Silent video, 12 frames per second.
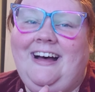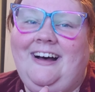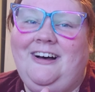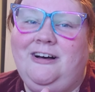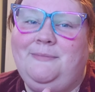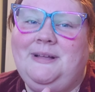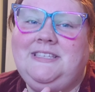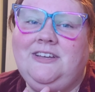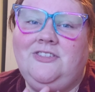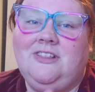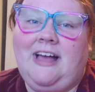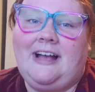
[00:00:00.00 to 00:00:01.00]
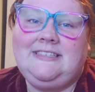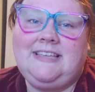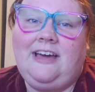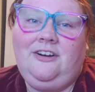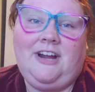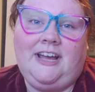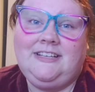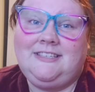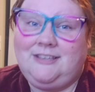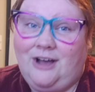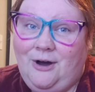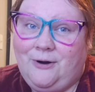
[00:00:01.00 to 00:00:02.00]
until the last Saturday.
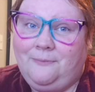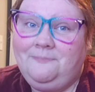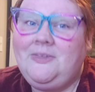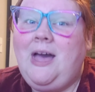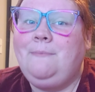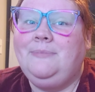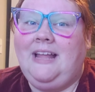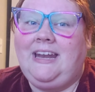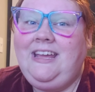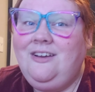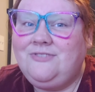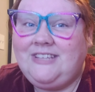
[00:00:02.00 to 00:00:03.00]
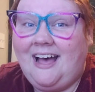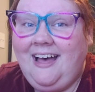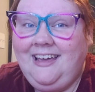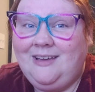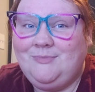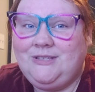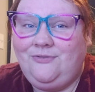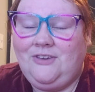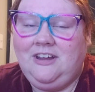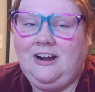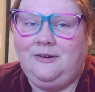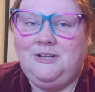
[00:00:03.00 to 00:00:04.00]
So plenty of time to
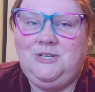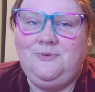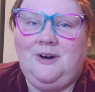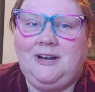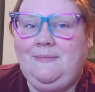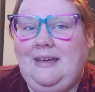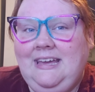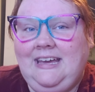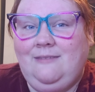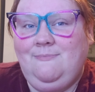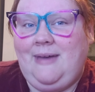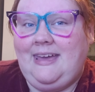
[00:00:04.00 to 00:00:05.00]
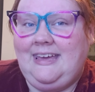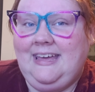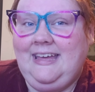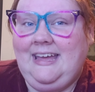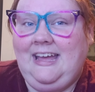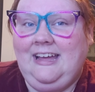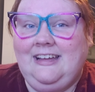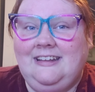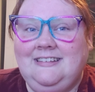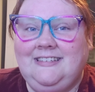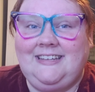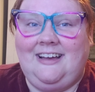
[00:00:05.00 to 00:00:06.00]
figure out what you want to make and make it,
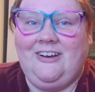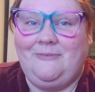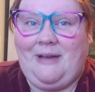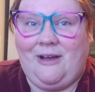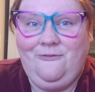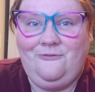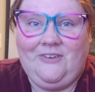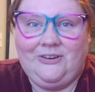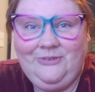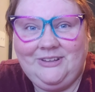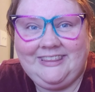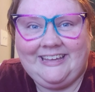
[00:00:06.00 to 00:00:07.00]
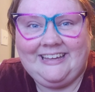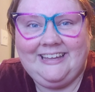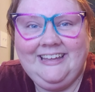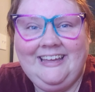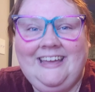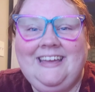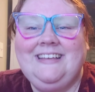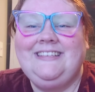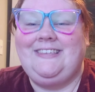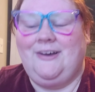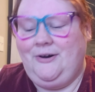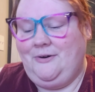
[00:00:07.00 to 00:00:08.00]
and have fun with it.
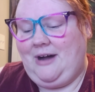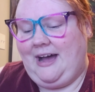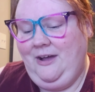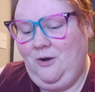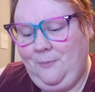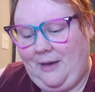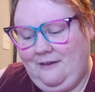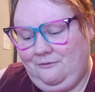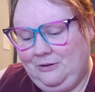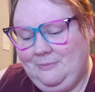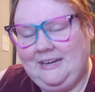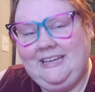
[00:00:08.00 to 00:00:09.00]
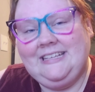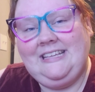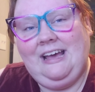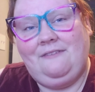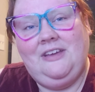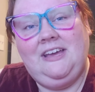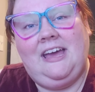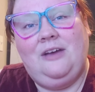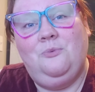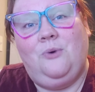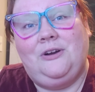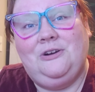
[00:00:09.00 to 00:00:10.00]
So I hope everybody is having
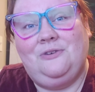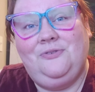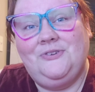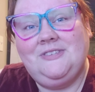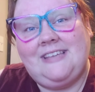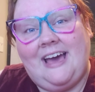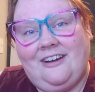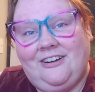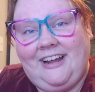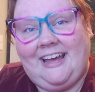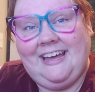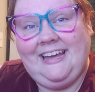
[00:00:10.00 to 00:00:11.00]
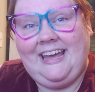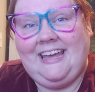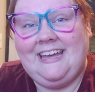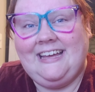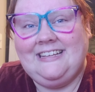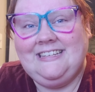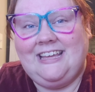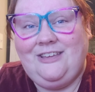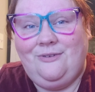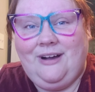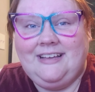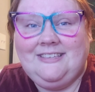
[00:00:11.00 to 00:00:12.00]
a wonderful Saturday and that
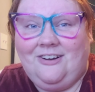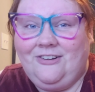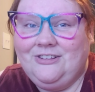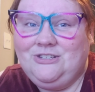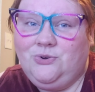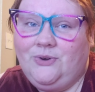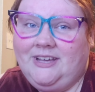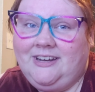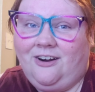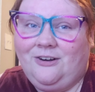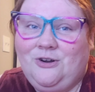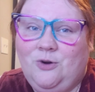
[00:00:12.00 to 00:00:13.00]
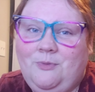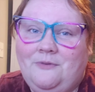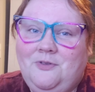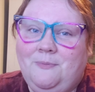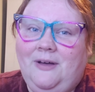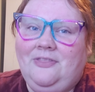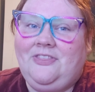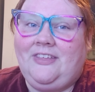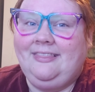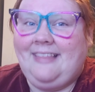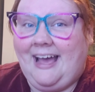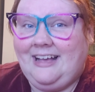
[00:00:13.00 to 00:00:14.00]
you guys all enjoyed our Gnome of the Month
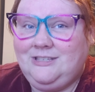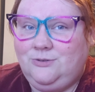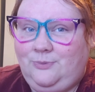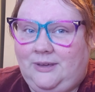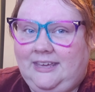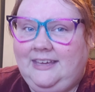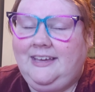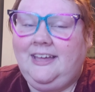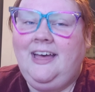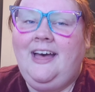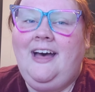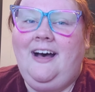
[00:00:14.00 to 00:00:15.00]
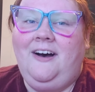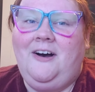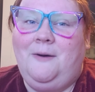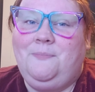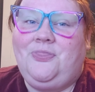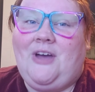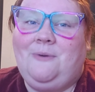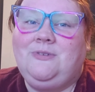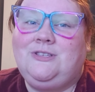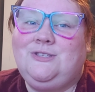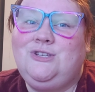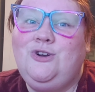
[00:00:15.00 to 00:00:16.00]
last week. That
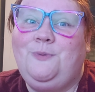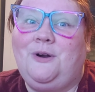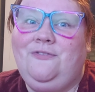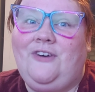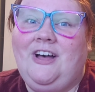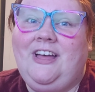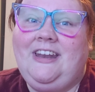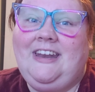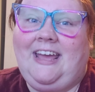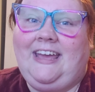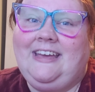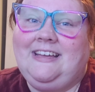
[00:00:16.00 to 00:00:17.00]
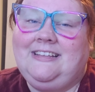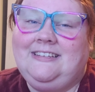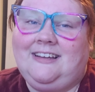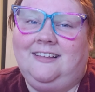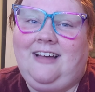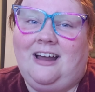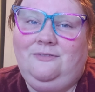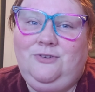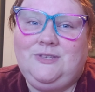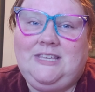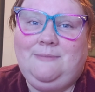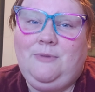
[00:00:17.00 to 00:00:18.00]
was super fun, and a lot of
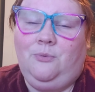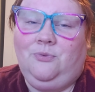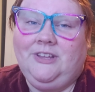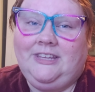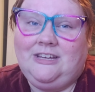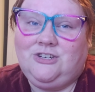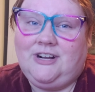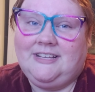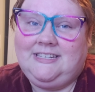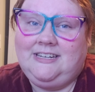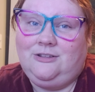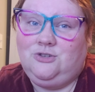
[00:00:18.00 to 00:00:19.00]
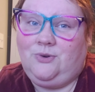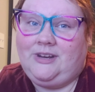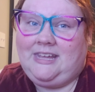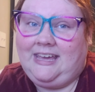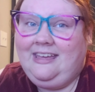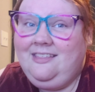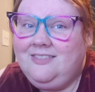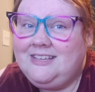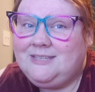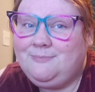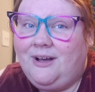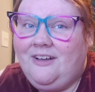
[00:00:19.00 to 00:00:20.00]
you seem really interested in joining in
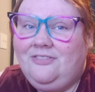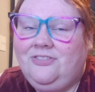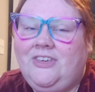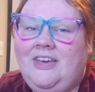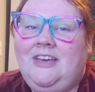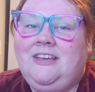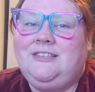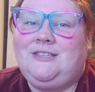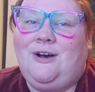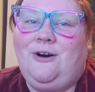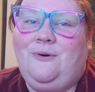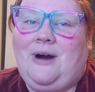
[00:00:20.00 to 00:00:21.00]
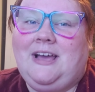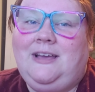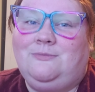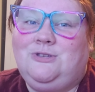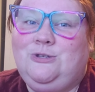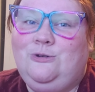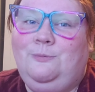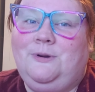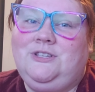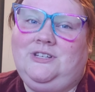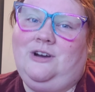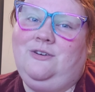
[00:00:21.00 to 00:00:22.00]
this month. So I am
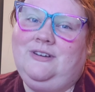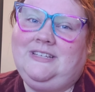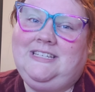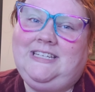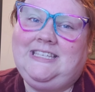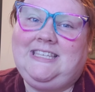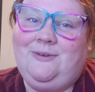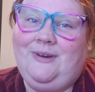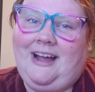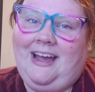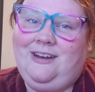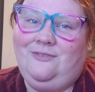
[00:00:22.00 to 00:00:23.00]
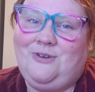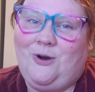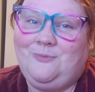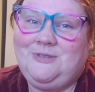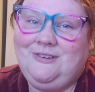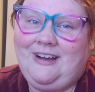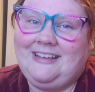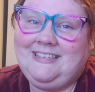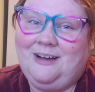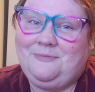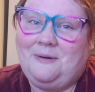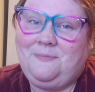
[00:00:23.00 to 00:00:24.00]
super stoked to see what kind of gnomes you
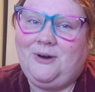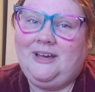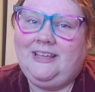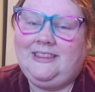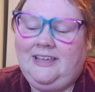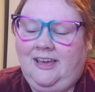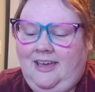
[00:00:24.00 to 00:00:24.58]
guys come up with.